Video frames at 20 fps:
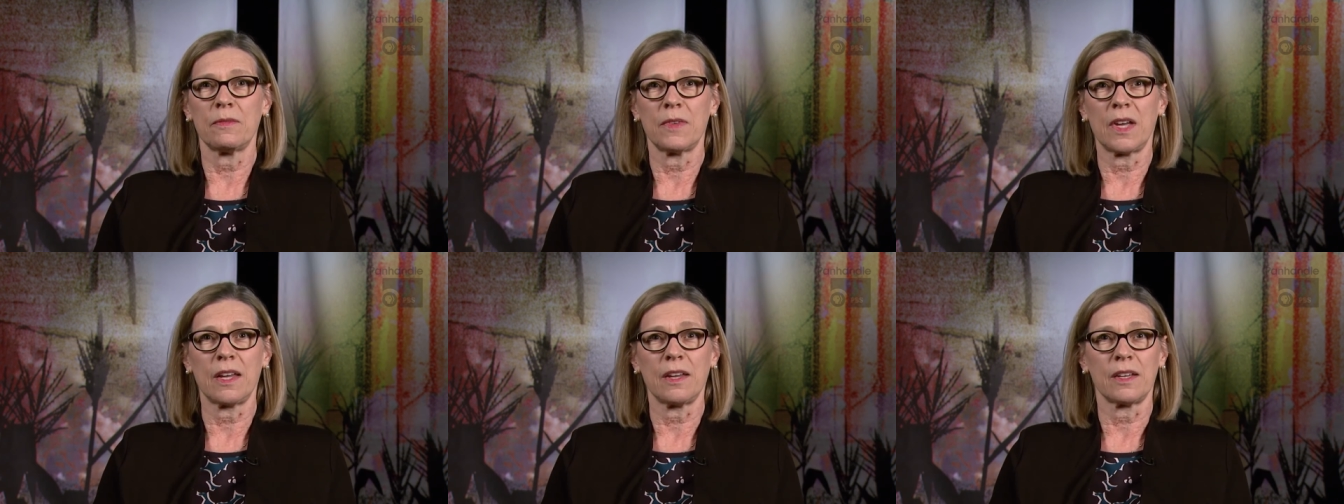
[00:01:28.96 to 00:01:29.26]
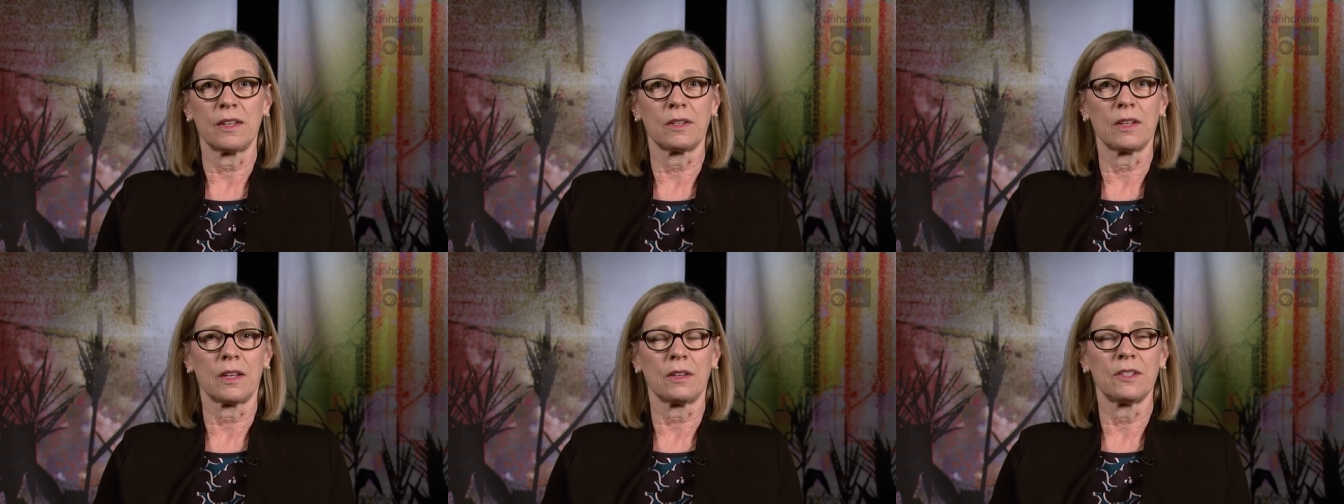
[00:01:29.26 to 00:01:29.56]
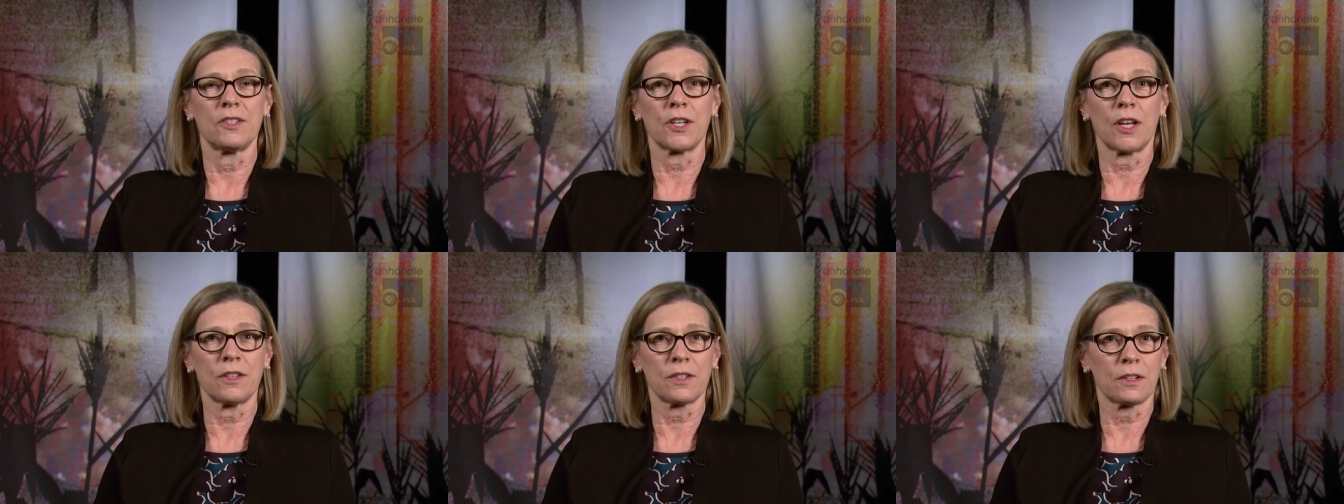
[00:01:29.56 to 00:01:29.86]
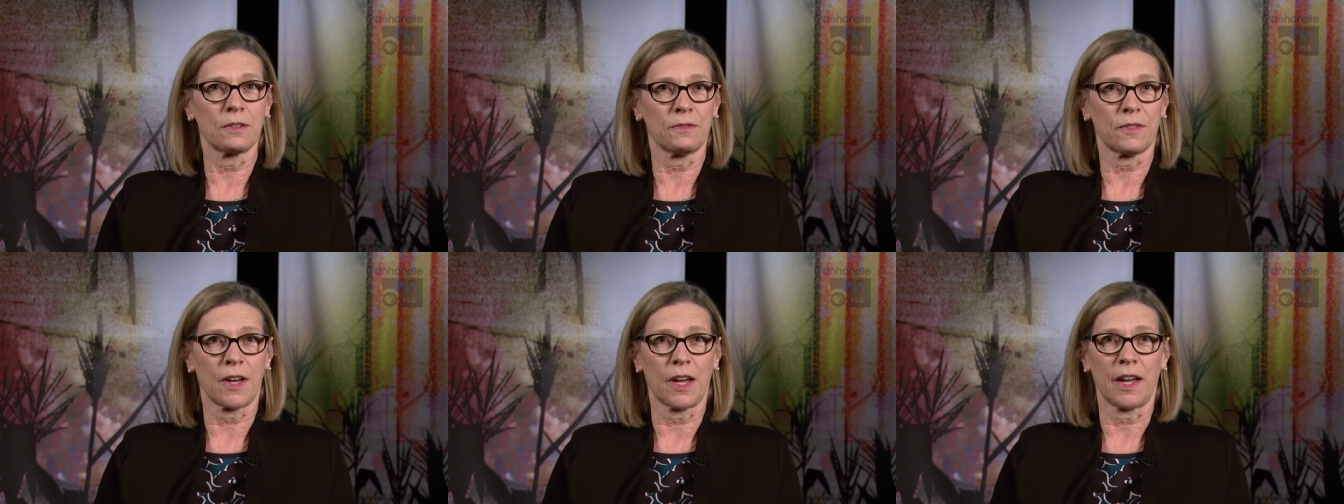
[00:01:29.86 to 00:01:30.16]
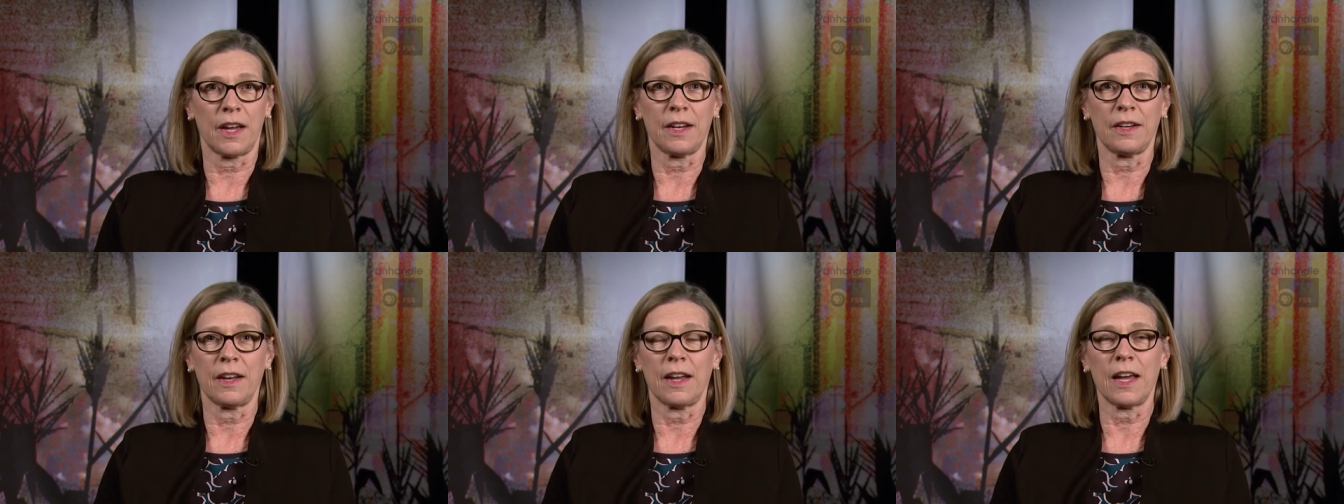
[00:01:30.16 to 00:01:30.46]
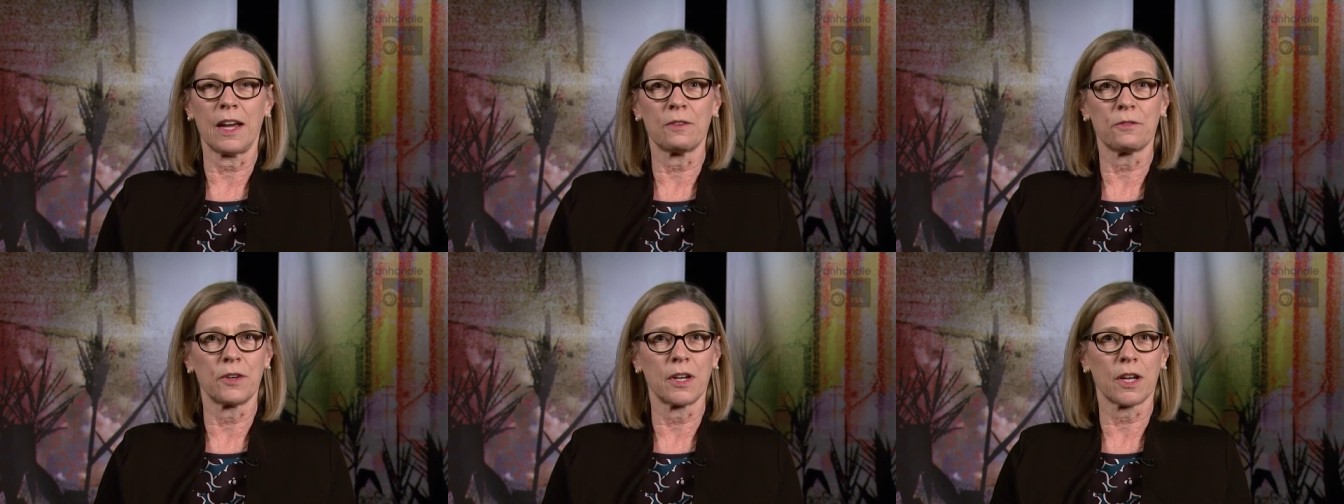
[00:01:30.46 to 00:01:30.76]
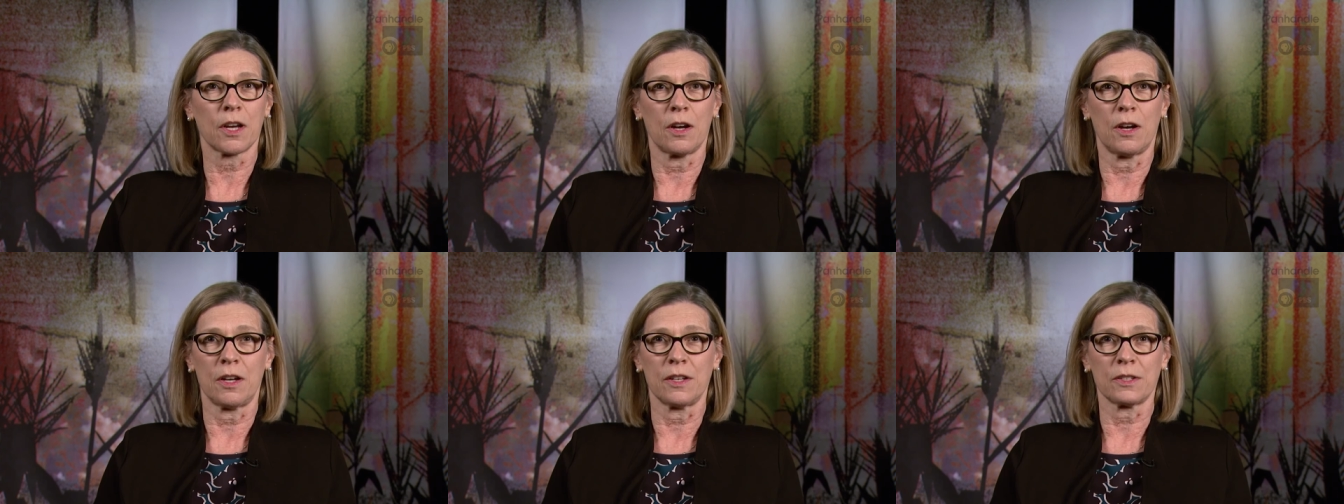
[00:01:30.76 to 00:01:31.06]
and justifying every
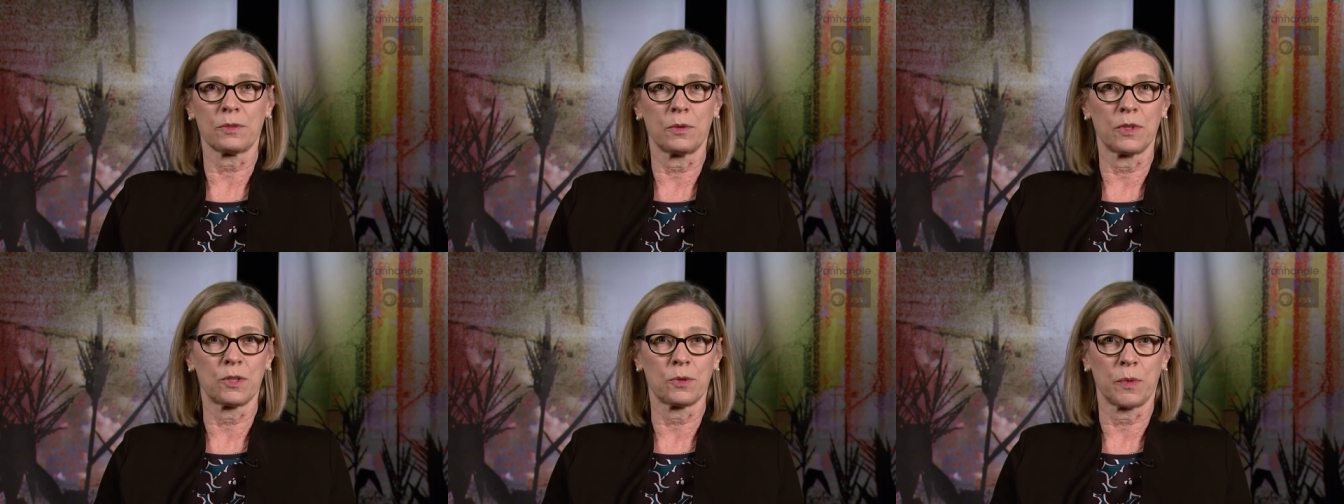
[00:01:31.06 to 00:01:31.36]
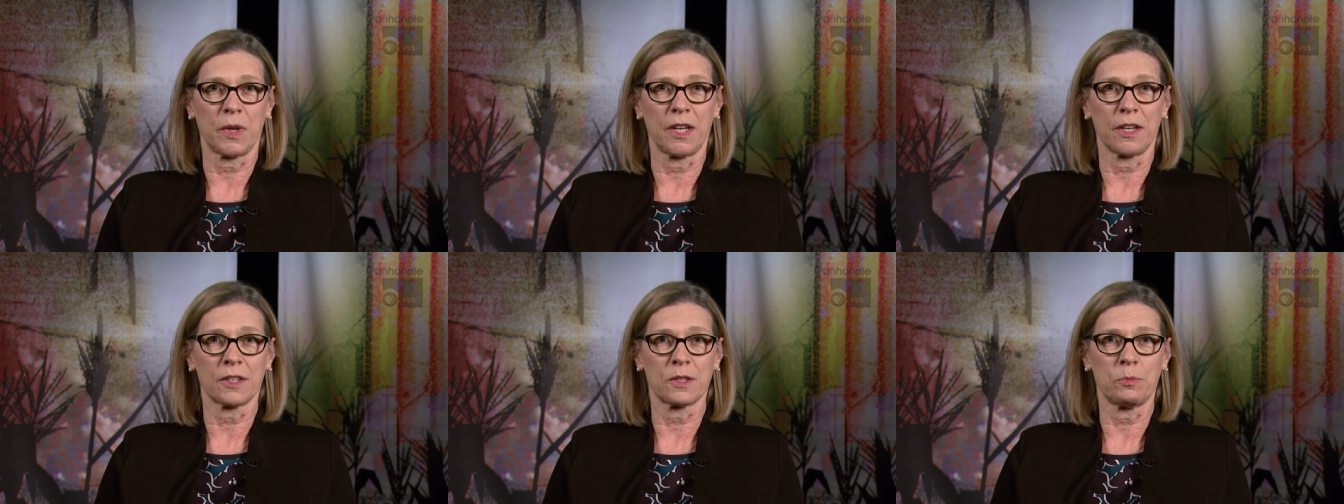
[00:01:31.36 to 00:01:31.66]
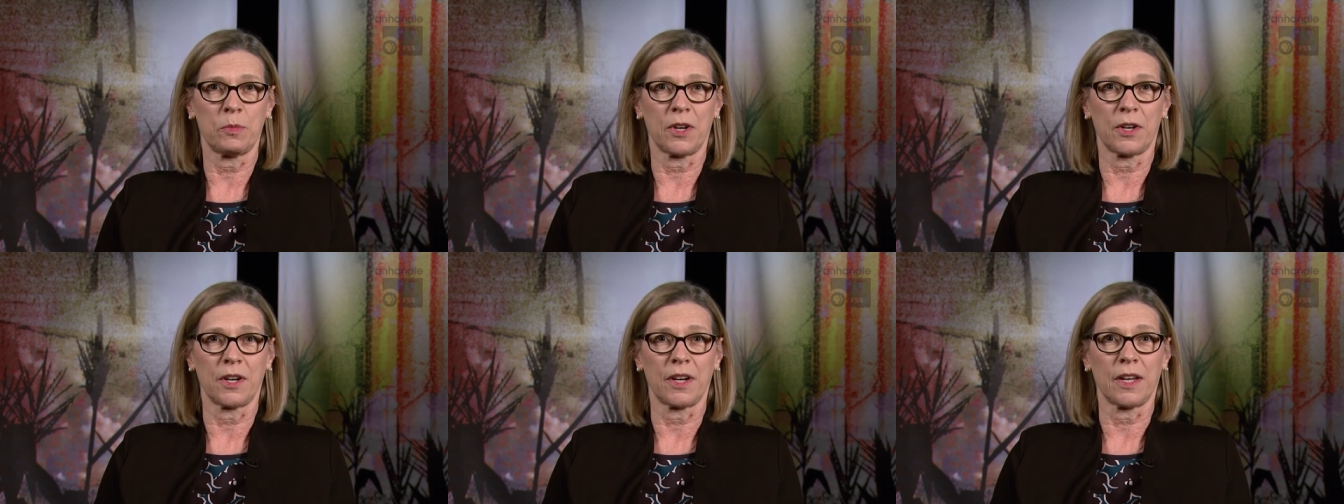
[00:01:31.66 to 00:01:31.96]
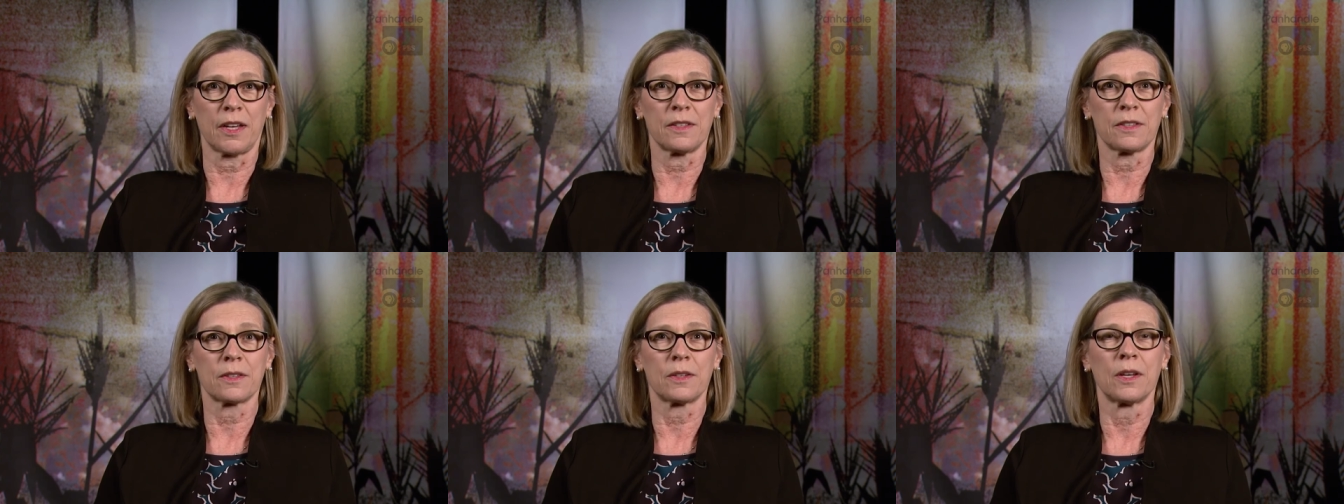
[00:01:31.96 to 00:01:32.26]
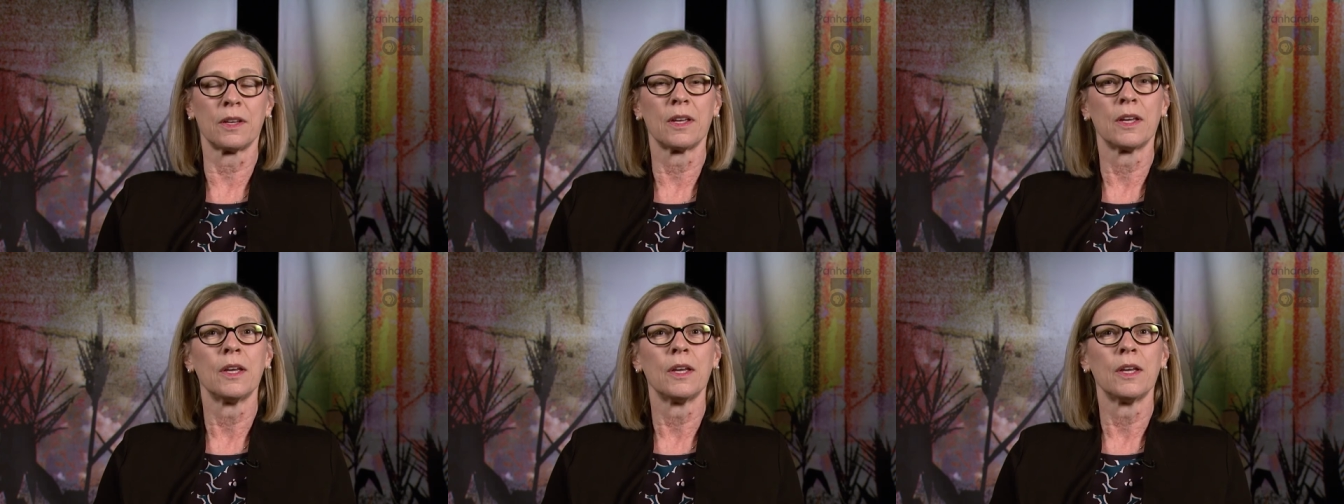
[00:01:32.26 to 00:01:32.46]
cost which we experience.